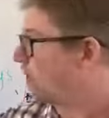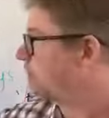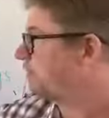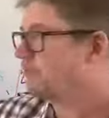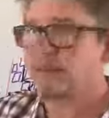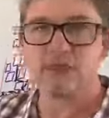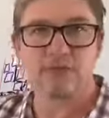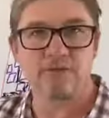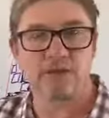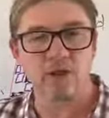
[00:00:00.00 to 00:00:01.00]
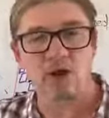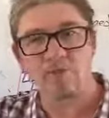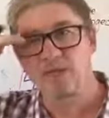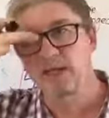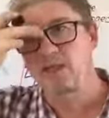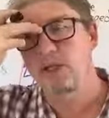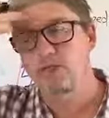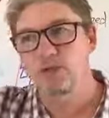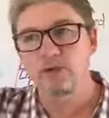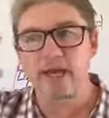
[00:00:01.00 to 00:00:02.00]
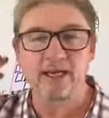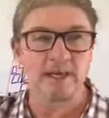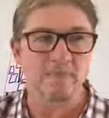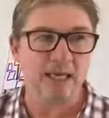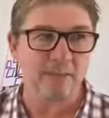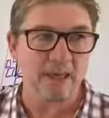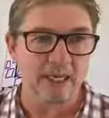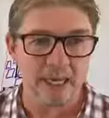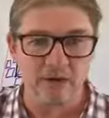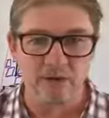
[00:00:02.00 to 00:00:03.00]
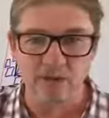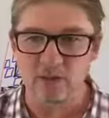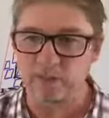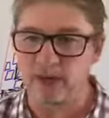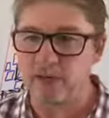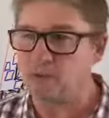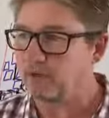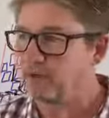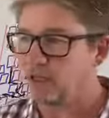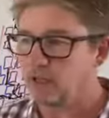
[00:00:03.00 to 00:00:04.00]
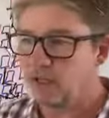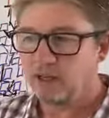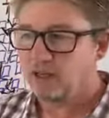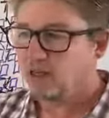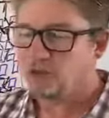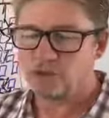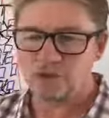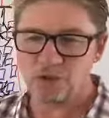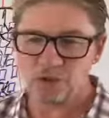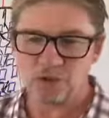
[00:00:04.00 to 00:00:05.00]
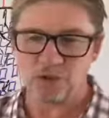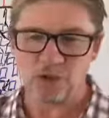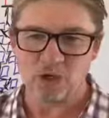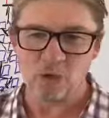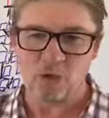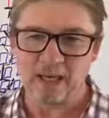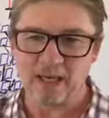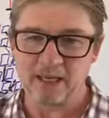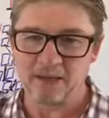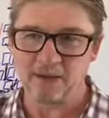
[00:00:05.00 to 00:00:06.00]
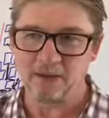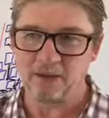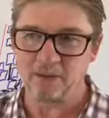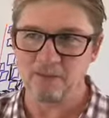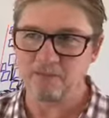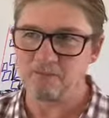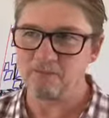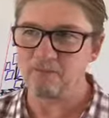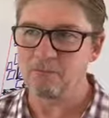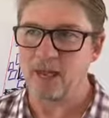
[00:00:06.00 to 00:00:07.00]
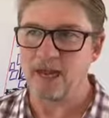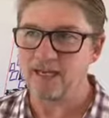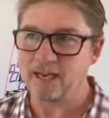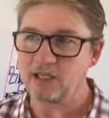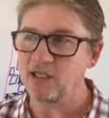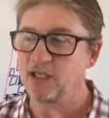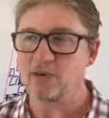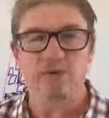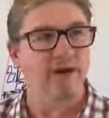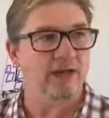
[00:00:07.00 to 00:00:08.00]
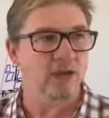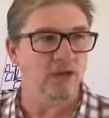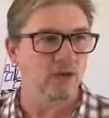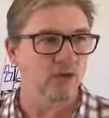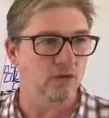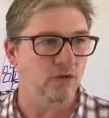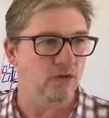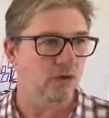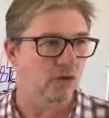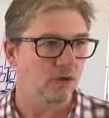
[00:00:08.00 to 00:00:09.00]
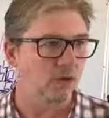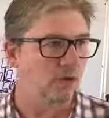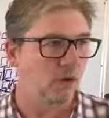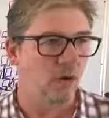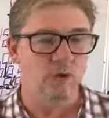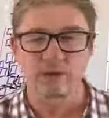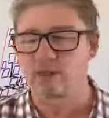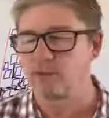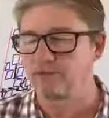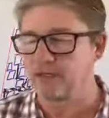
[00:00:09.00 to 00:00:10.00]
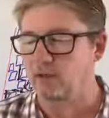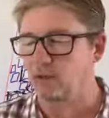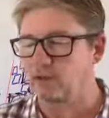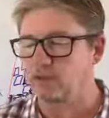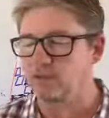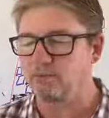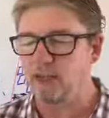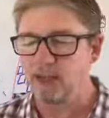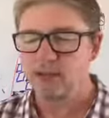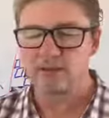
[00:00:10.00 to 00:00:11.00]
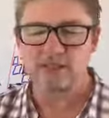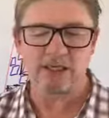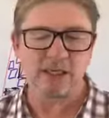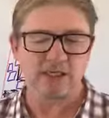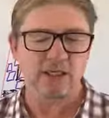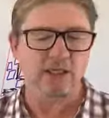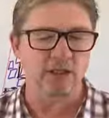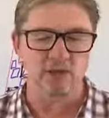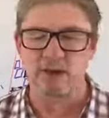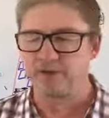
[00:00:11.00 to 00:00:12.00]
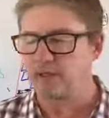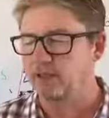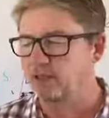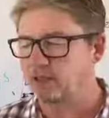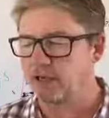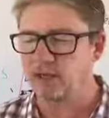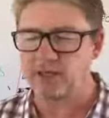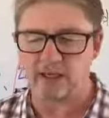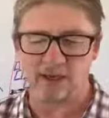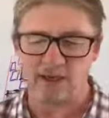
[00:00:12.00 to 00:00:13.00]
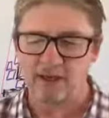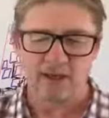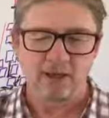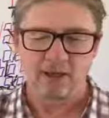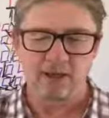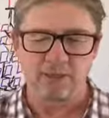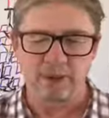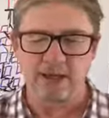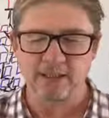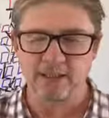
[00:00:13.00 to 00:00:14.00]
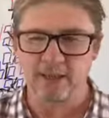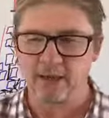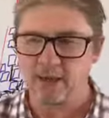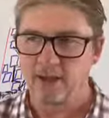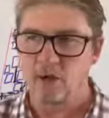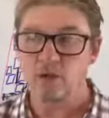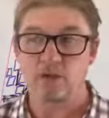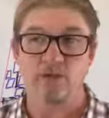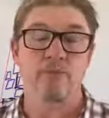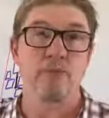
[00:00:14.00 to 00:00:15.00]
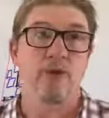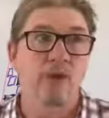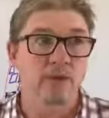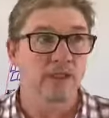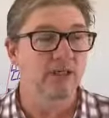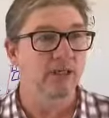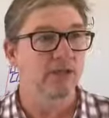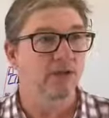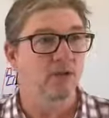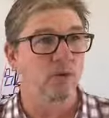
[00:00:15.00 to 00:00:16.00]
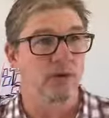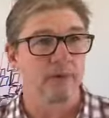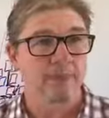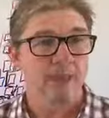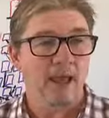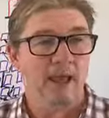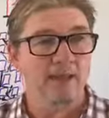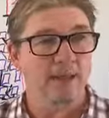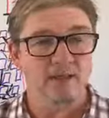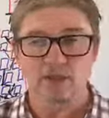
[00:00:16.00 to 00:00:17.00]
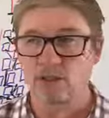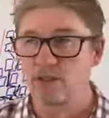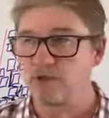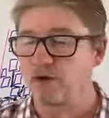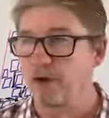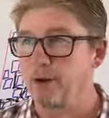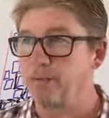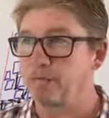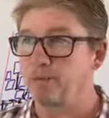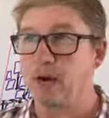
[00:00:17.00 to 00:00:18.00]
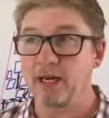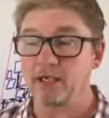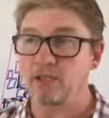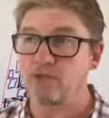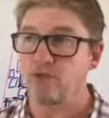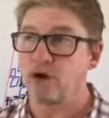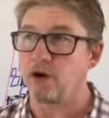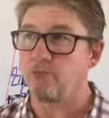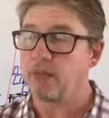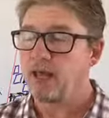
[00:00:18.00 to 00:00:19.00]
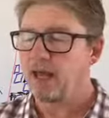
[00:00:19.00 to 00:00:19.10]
opt for this every time. And you can do that in many, many areas of the brain. We've had students with ADHD, we've had students who've had autism, dyslexia, dysgraphia, dyscalculia, dyspraxia, auditory processing disorder, Down syndrome, Prader syndrome,